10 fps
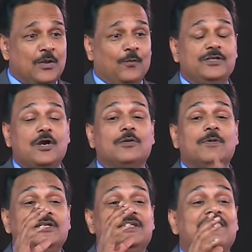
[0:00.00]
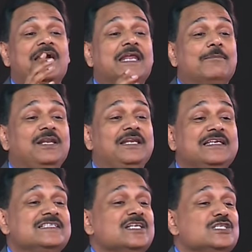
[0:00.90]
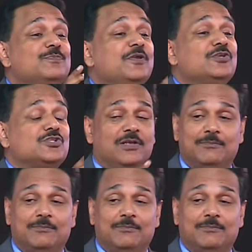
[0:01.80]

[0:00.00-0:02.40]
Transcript: We're talking about divine abilities and spiritual